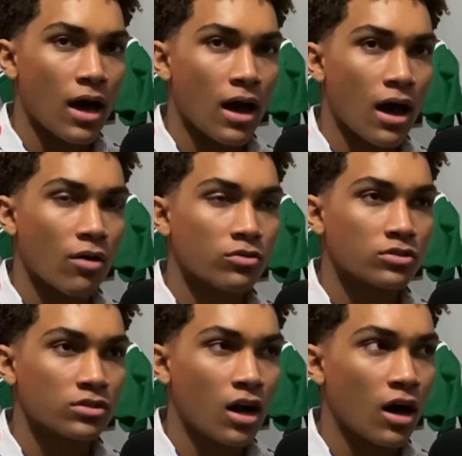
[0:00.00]

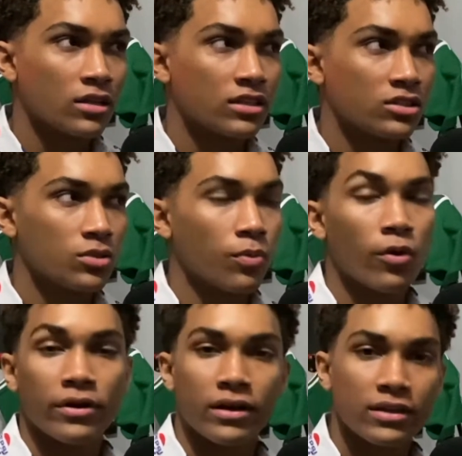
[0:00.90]

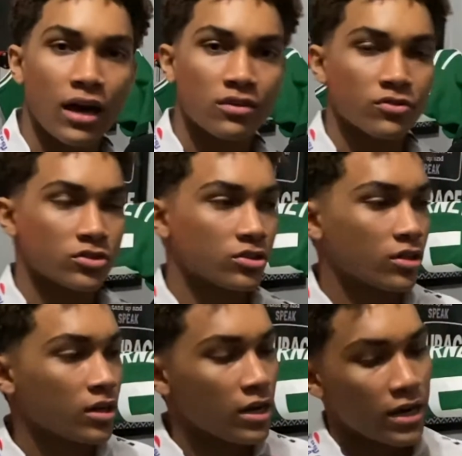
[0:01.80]
disappointed, that's for sure.
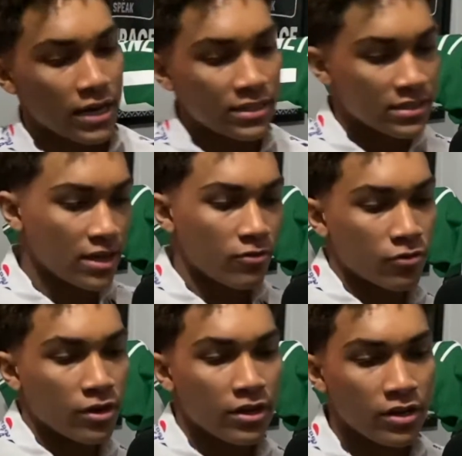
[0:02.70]
It's
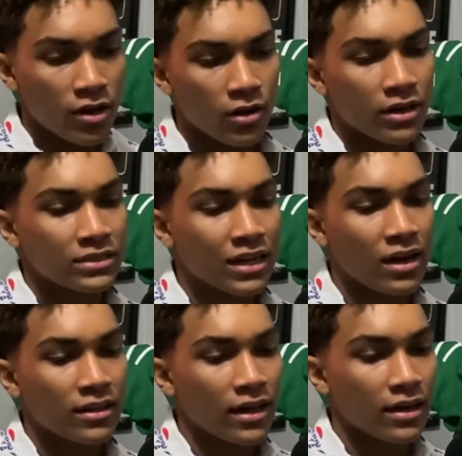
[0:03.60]
different, you know. It's
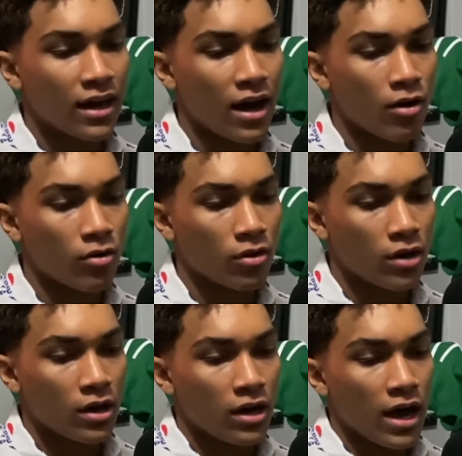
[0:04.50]
kind of like how
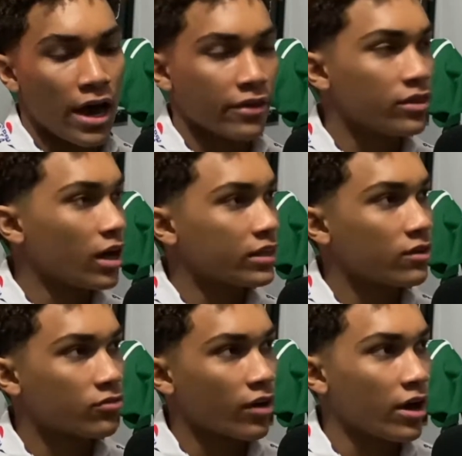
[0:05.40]
I thought that
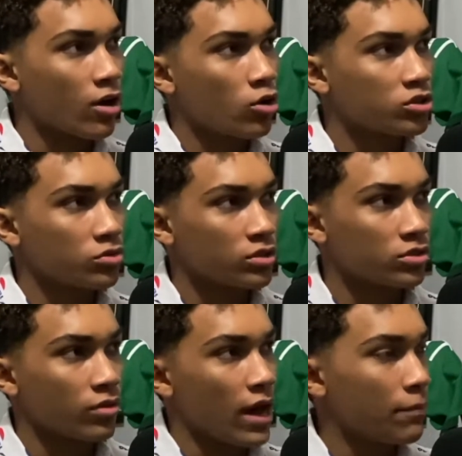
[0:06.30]
Frank Ocean was a
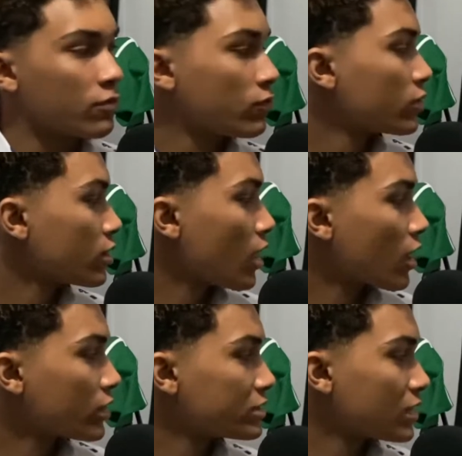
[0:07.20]
rapper for the
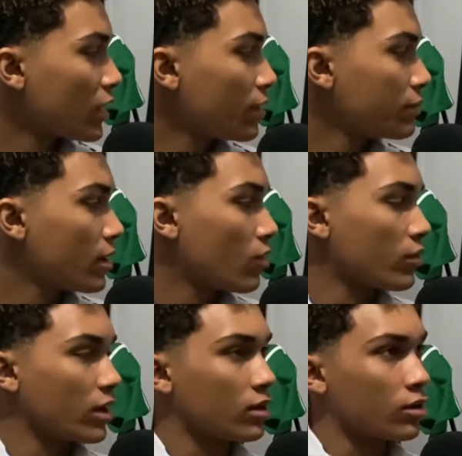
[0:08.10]
longest time, and when
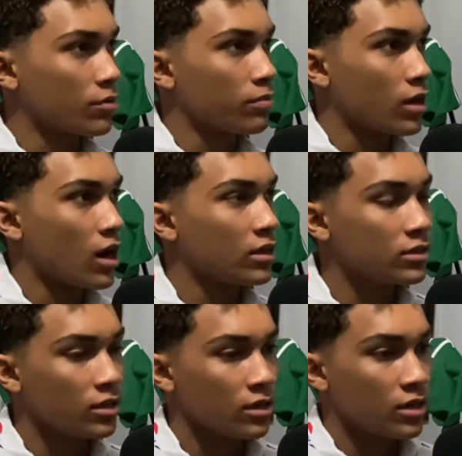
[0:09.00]
I heard
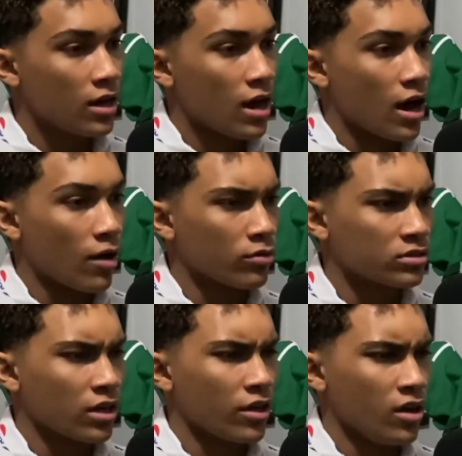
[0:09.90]
Blonde, I was
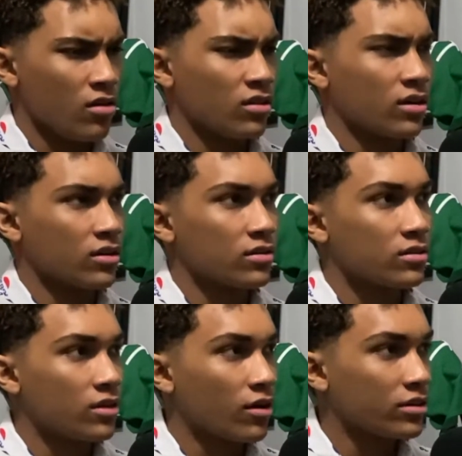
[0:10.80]
like, yo, like,
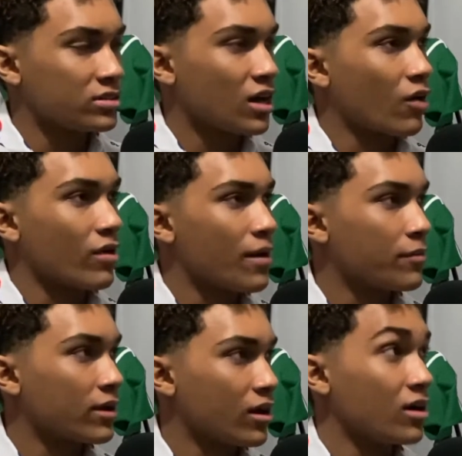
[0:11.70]
you know, he's not
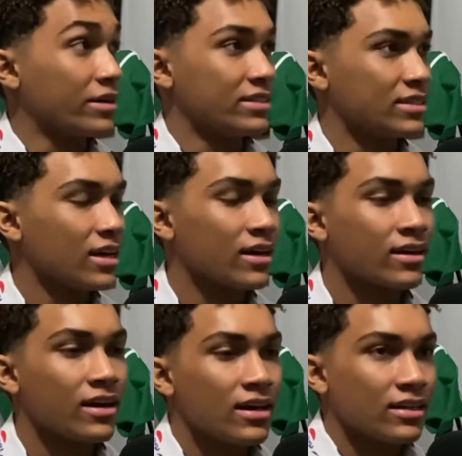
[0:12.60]
rapping at all, he's singing.
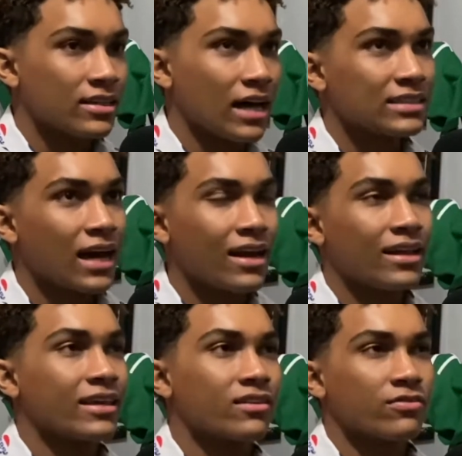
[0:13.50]
That's kind of
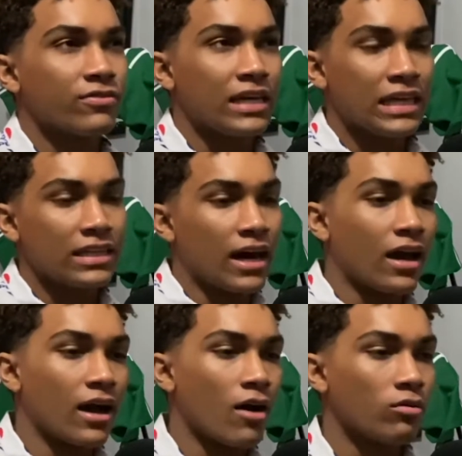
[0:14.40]
like the feeling that I
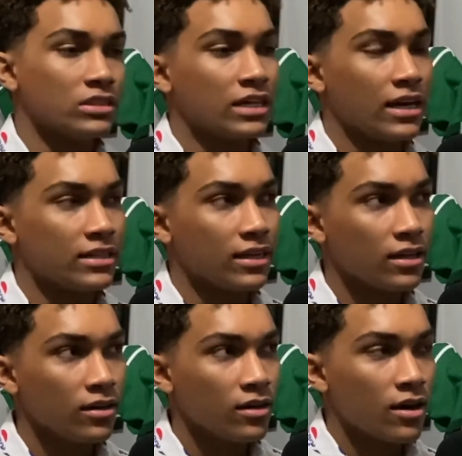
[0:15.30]
got with J
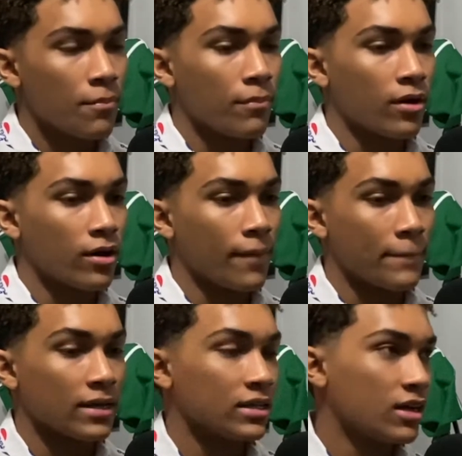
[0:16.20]
Dilla, but in
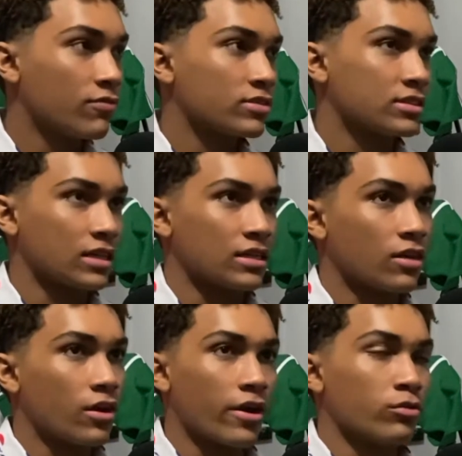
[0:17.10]
a different sense. I
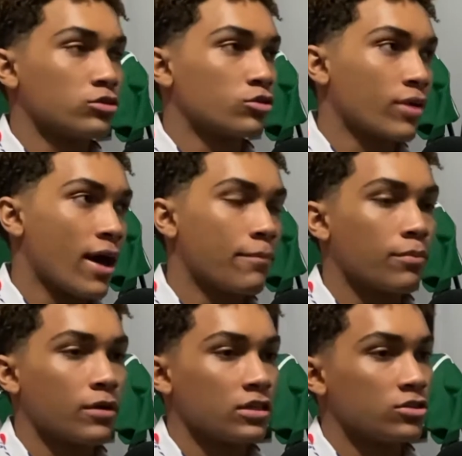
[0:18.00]
thought he was a rapper,
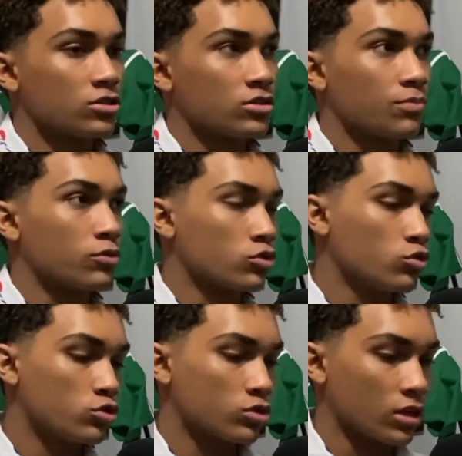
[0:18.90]
but he's just a
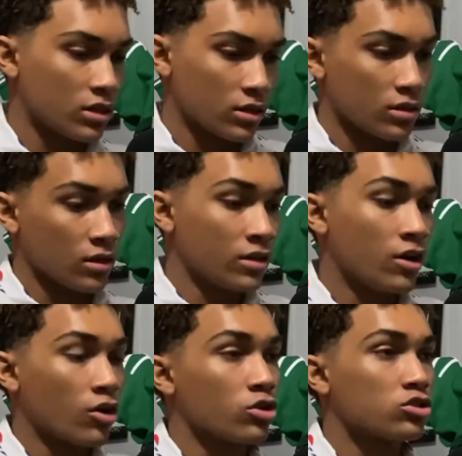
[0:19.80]
producer. And you
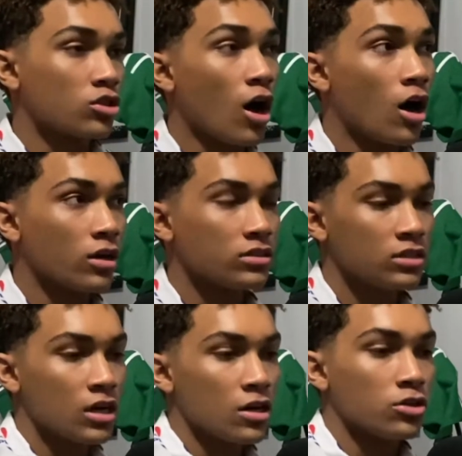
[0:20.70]
know, the songs,
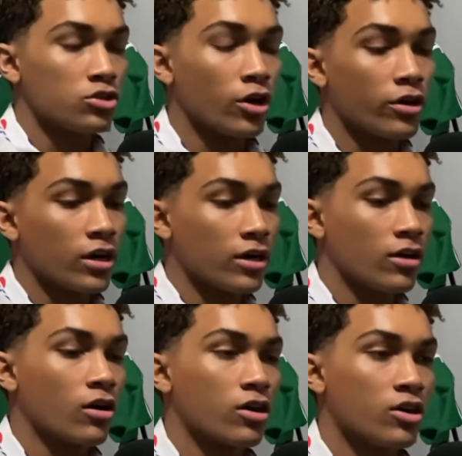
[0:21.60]
sure, you can
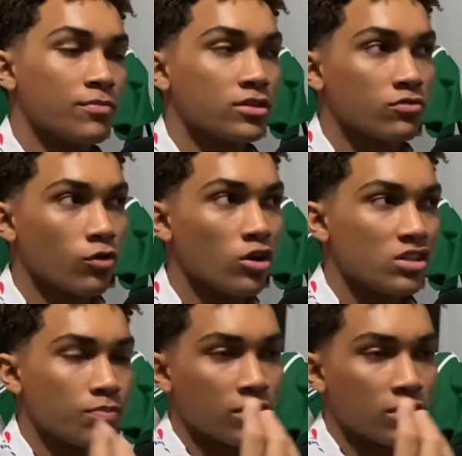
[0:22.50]
hear a human's voice, but